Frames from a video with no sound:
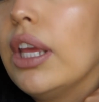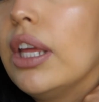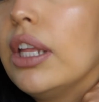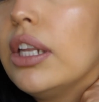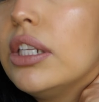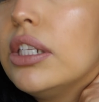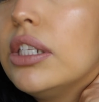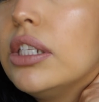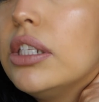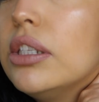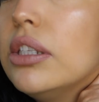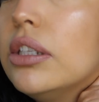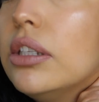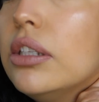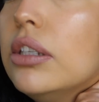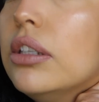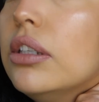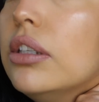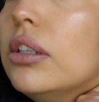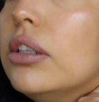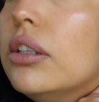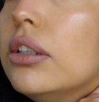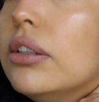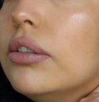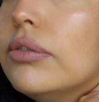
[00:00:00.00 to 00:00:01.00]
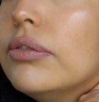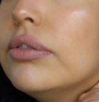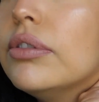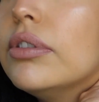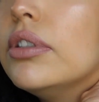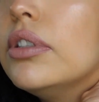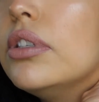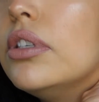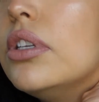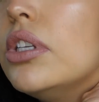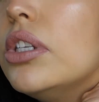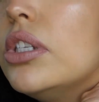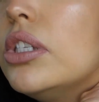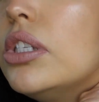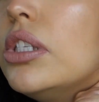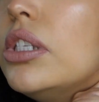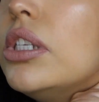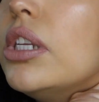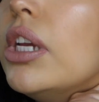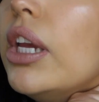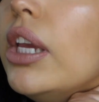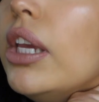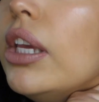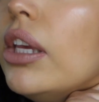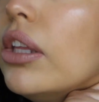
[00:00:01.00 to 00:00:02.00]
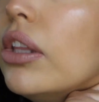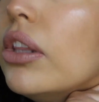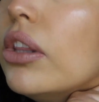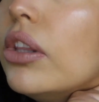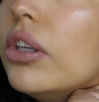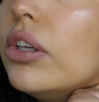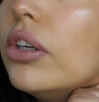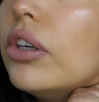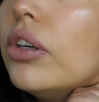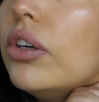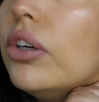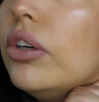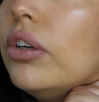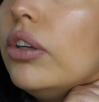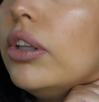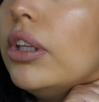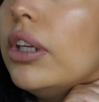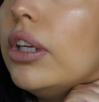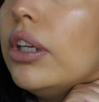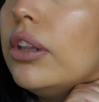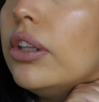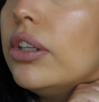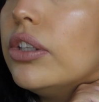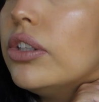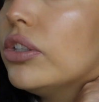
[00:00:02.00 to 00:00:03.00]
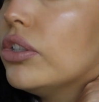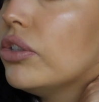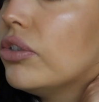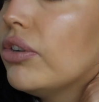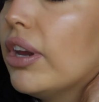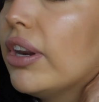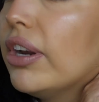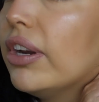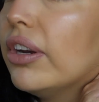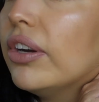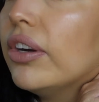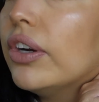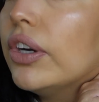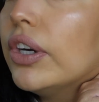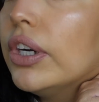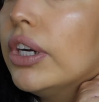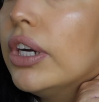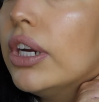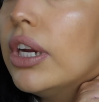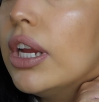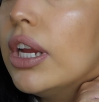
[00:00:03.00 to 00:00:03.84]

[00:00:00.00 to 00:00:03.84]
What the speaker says: end, just take the straightener.